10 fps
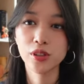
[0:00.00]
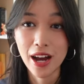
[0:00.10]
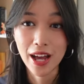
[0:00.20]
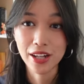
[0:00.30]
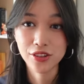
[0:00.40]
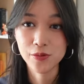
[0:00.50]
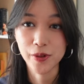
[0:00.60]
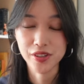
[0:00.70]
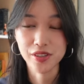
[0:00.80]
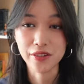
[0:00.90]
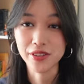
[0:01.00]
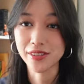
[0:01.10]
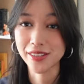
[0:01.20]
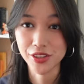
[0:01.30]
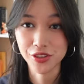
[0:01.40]
I had those books since I was in
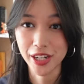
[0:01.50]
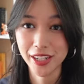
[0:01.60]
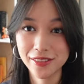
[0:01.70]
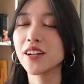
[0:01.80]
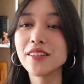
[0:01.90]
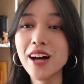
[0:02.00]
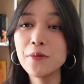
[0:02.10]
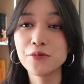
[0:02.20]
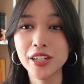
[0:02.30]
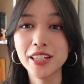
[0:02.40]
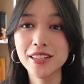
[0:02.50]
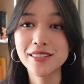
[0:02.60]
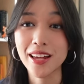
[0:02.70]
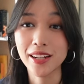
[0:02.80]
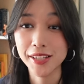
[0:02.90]
6th grade. Not that I'm reading these
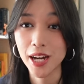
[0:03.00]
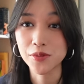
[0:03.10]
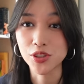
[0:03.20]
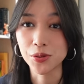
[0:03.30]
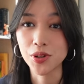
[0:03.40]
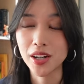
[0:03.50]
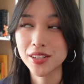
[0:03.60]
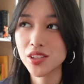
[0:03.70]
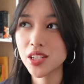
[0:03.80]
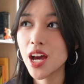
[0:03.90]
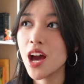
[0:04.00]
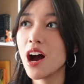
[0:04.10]
anytime soon, honestly.